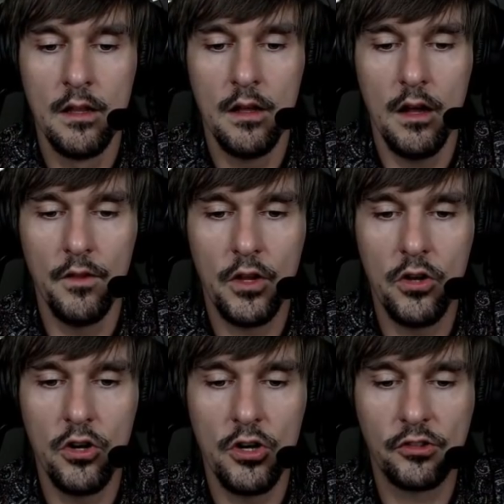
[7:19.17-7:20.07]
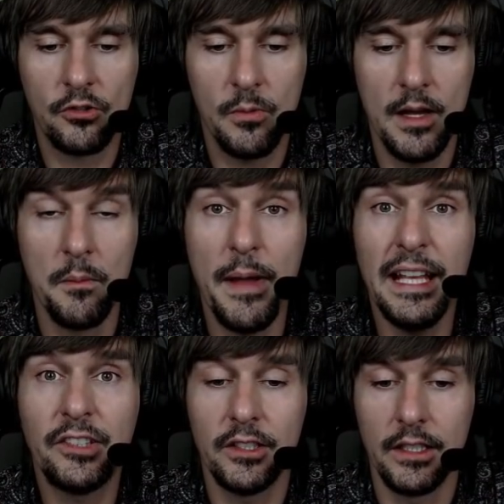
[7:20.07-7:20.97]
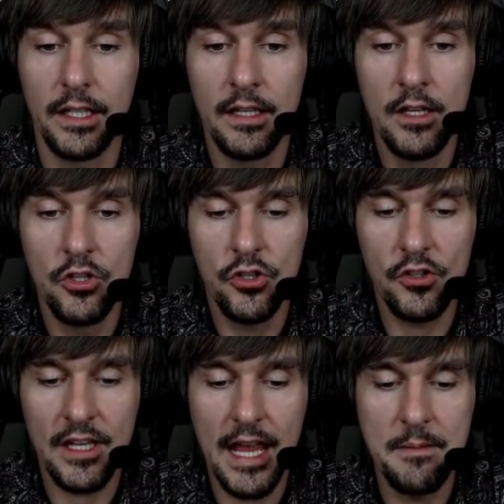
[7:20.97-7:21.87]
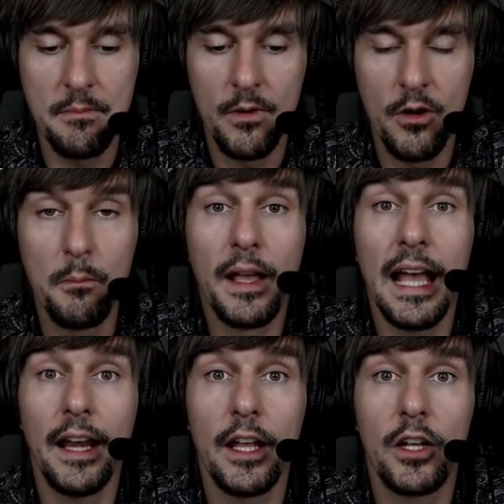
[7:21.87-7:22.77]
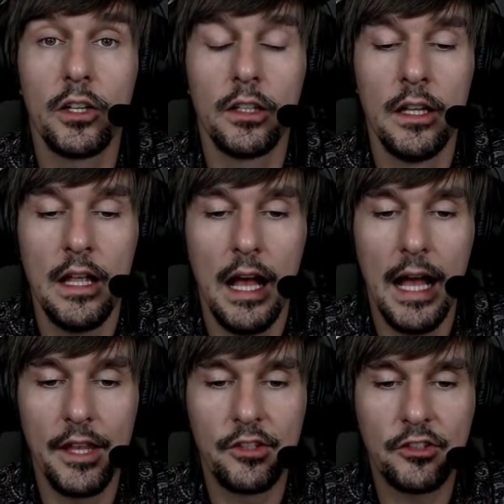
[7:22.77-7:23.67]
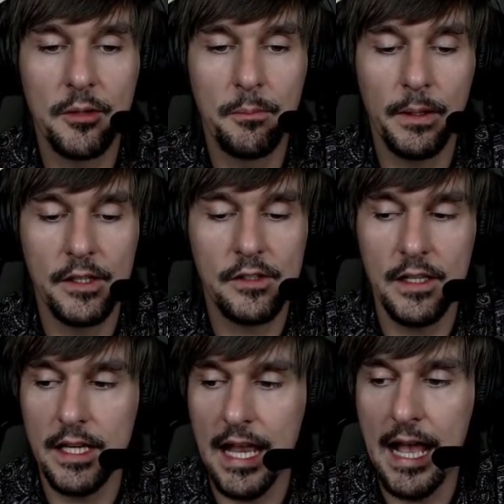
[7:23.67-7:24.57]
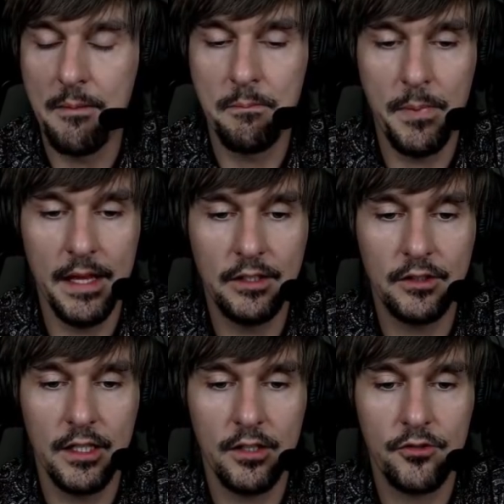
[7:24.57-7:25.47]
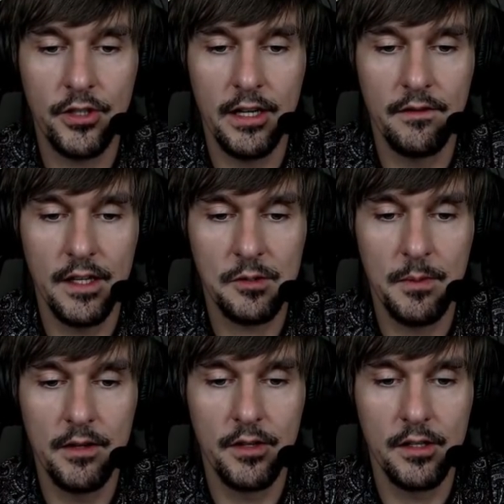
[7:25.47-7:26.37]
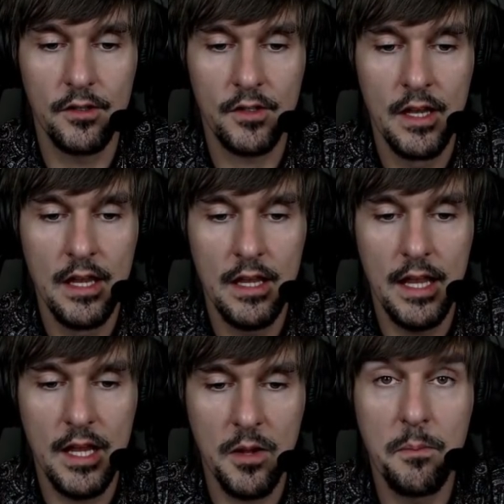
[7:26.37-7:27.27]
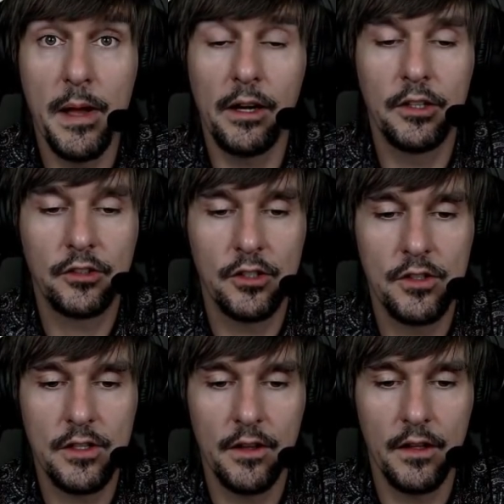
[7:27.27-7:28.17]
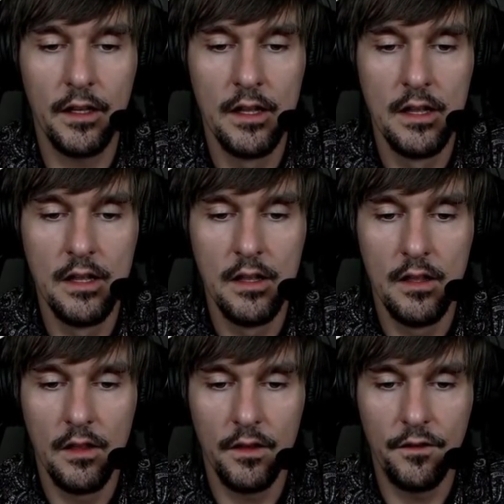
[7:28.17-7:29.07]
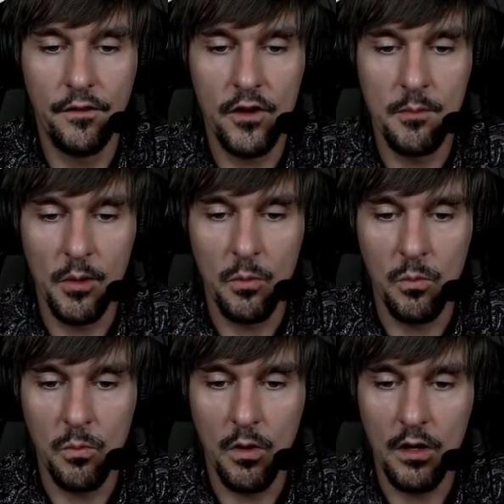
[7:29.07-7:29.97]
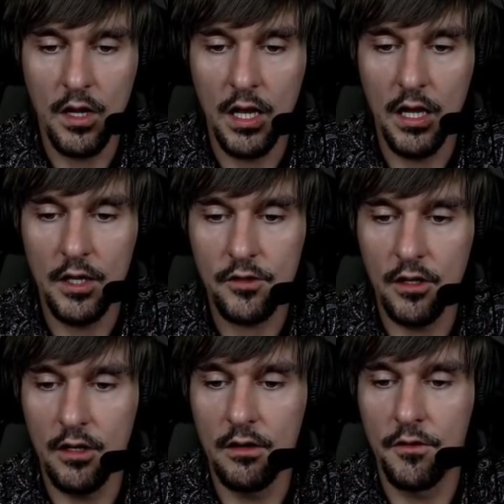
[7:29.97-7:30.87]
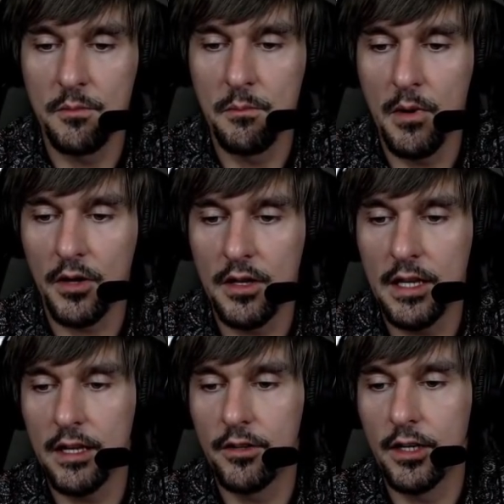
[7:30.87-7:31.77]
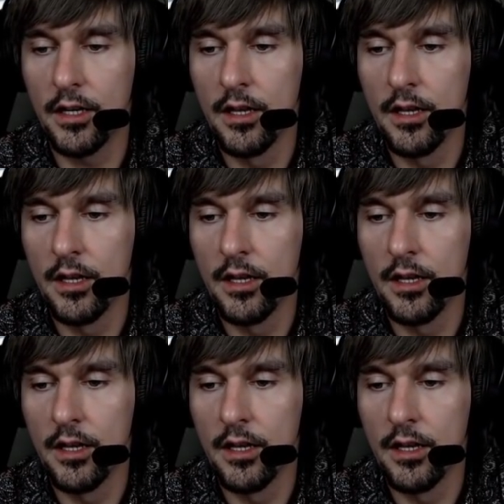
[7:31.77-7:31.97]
on the corners as well. Basically, just a more mechanical and simplistic and basic driving experience in comparison to the Formula 1 cars of the modern era.